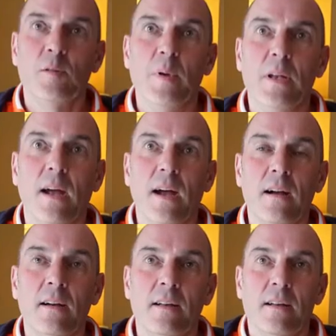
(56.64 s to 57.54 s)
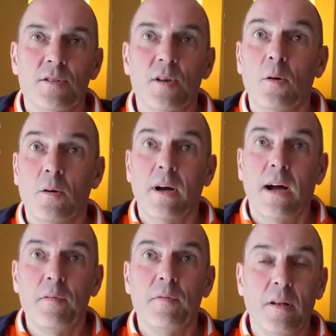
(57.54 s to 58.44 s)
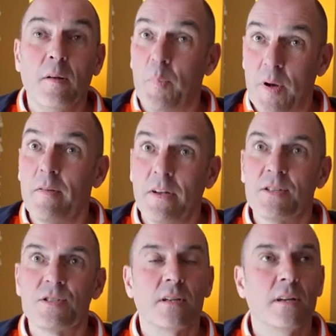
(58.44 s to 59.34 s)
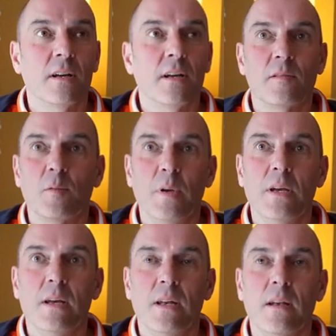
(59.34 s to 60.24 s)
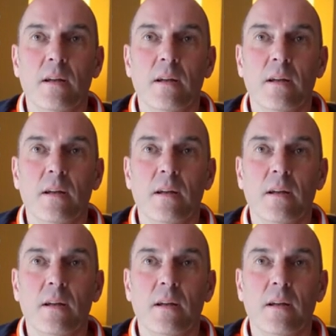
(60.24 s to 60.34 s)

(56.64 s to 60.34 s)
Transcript: to be there. So I feel privileged to be in